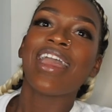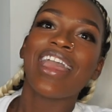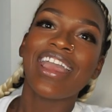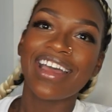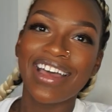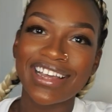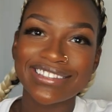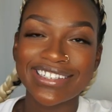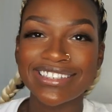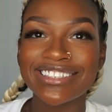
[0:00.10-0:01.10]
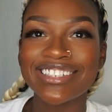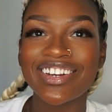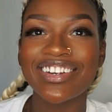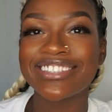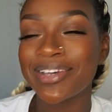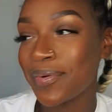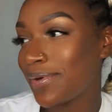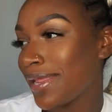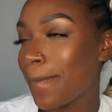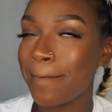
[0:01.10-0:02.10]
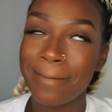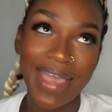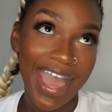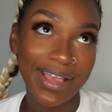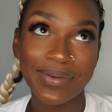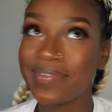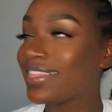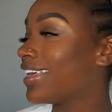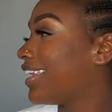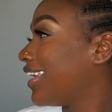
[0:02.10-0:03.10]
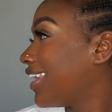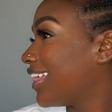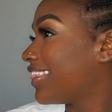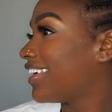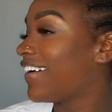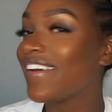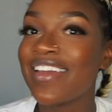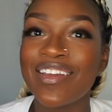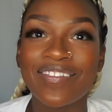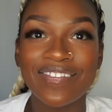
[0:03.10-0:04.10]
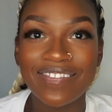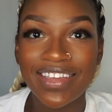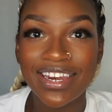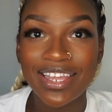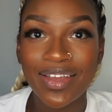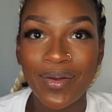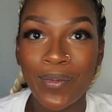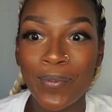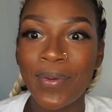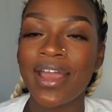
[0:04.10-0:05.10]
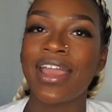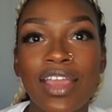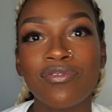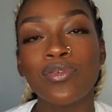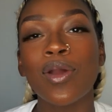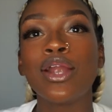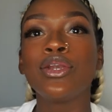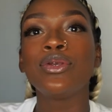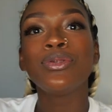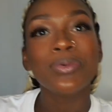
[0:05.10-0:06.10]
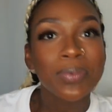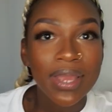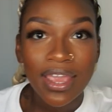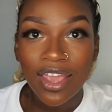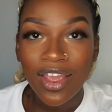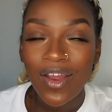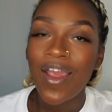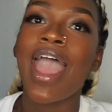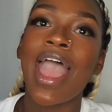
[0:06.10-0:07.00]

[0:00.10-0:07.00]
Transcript: Hey guys, it's your girl Tony back with another video. If you are new here,